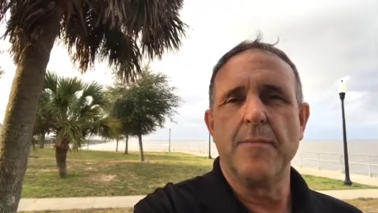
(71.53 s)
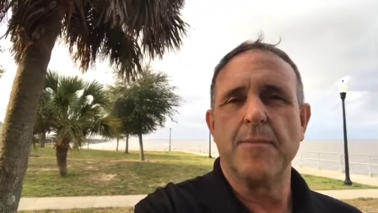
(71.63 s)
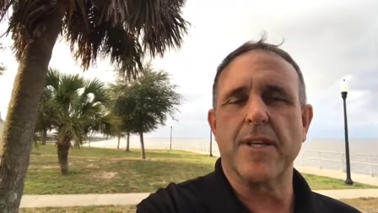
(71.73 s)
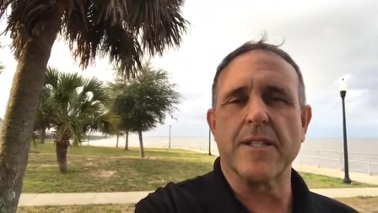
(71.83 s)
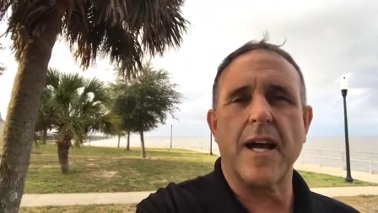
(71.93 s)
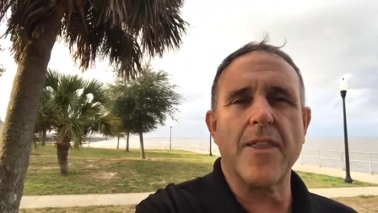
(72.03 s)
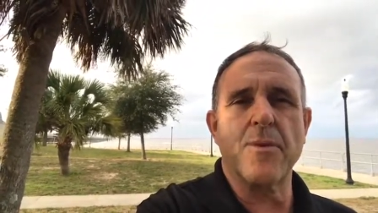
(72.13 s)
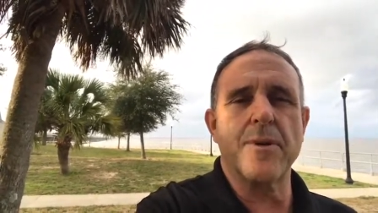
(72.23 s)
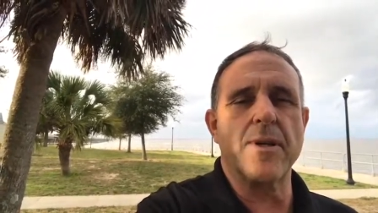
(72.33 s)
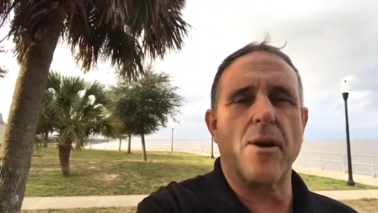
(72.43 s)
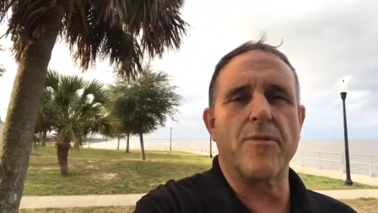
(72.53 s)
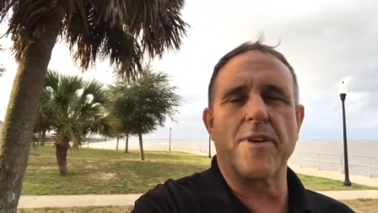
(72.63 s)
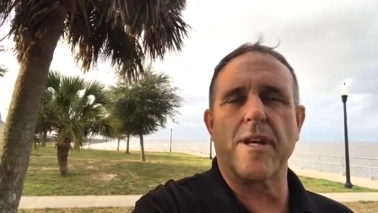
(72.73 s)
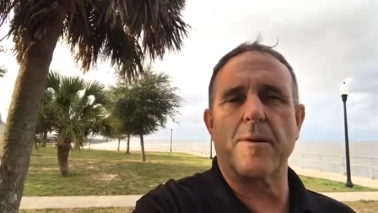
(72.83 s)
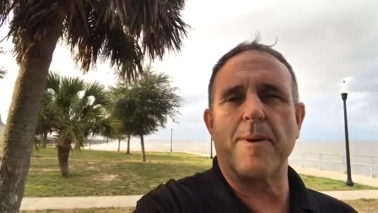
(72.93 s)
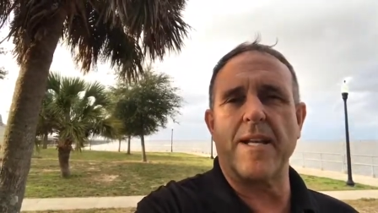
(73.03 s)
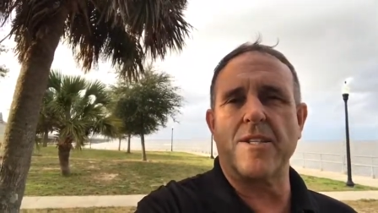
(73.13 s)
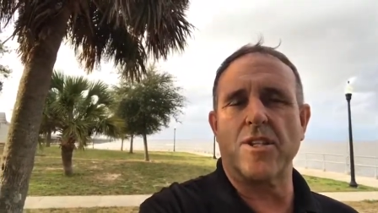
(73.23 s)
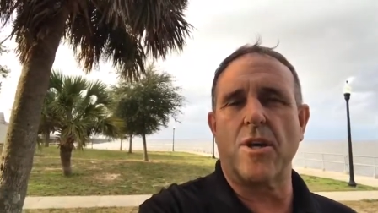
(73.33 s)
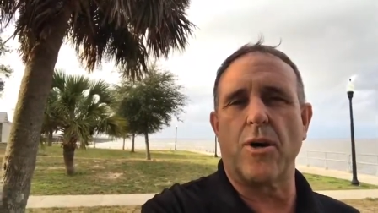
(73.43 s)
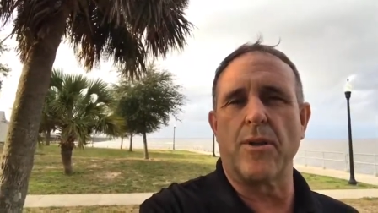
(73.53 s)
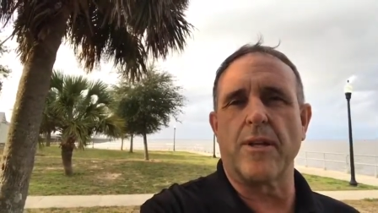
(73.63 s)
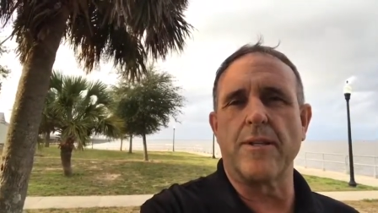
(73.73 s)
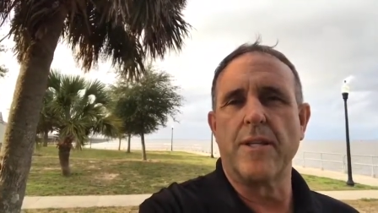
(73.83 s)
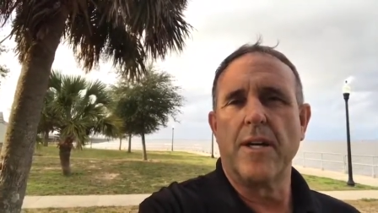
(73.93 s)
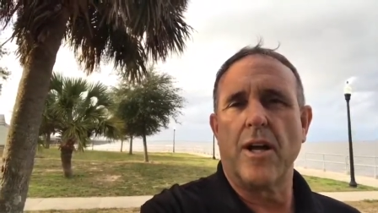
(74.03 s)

because on the route over here to Pensacola,